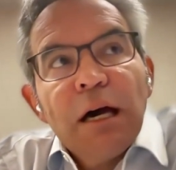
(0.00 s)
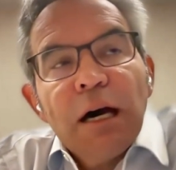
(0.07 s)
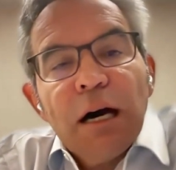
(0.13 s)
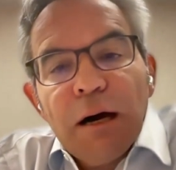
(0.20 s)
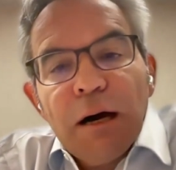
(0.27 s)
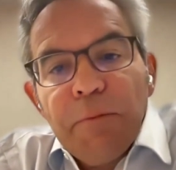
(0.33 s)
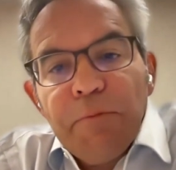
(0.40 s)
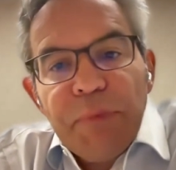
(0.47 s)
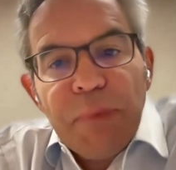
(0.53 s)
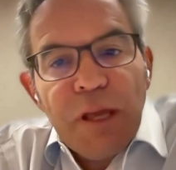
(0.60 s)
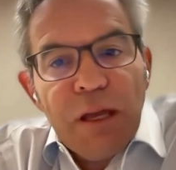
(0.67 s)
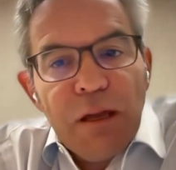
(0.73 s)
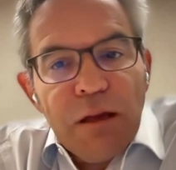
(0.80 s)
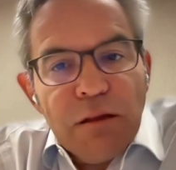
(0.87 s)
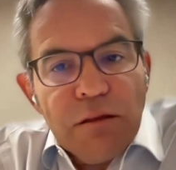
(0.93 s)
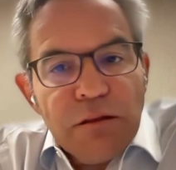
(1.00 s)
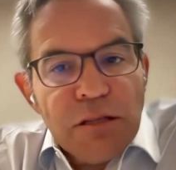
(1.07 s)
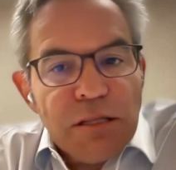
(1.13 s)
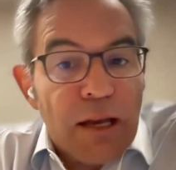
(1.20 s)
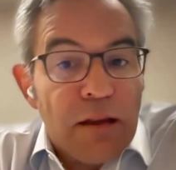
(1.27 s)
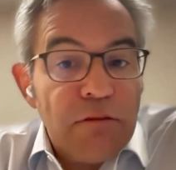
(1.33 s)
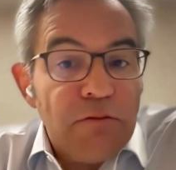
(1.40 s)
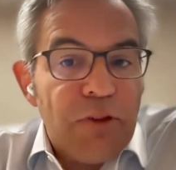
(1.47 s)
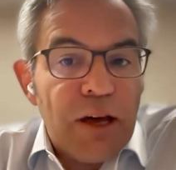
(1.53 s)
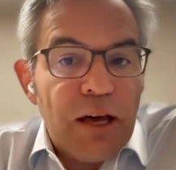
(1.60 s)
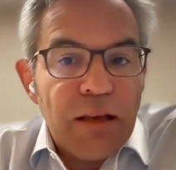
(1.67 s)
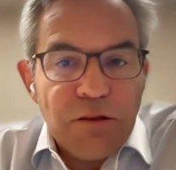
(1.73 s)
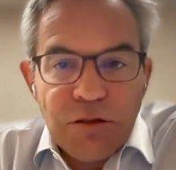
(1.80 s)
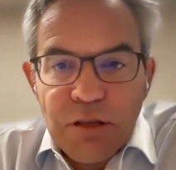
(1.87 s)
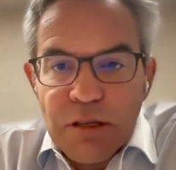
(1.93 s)
The second
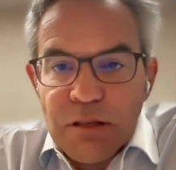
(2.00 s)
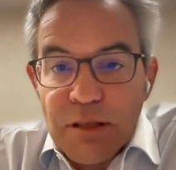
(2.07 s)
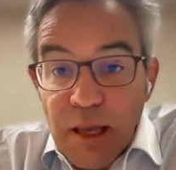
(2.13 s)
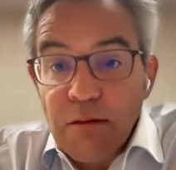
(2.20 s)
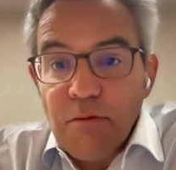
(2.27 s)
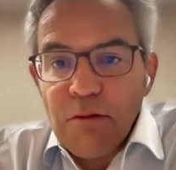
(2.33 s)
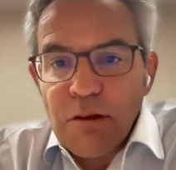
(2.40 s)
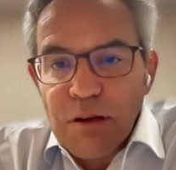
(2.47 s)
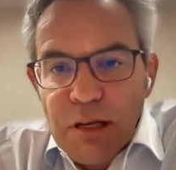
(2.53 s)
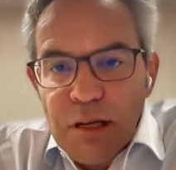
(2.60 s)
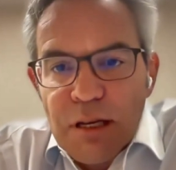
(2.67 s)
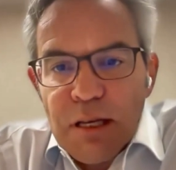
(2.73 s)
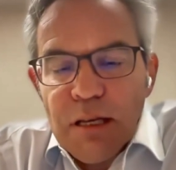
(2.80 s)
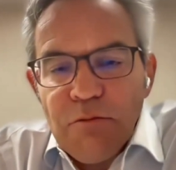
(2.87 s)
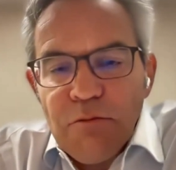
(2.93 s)
value is integrity,